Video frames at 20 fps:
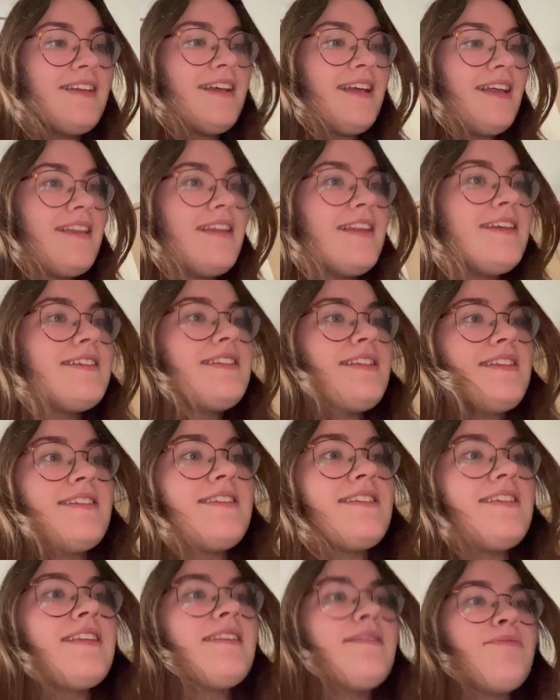And this
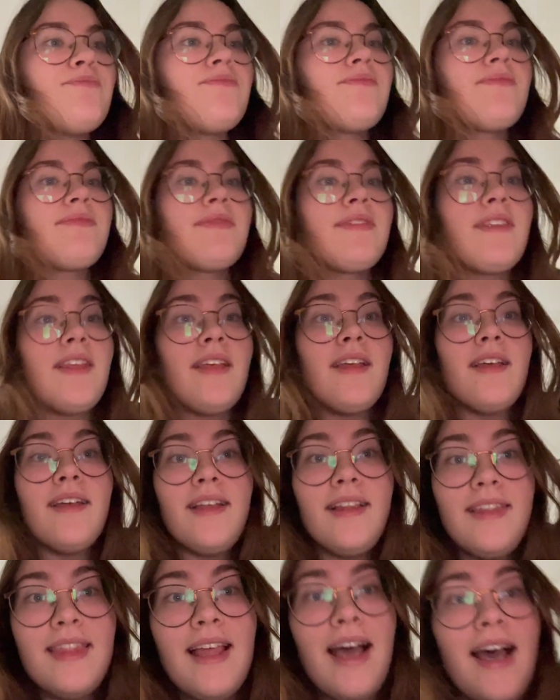is the
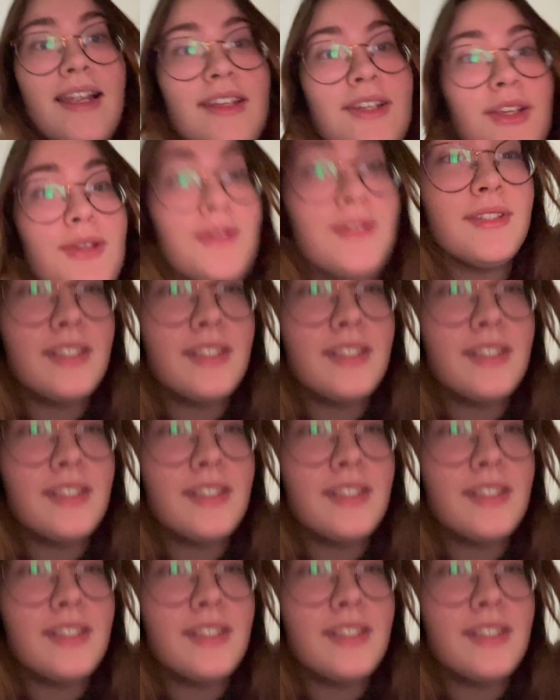lad who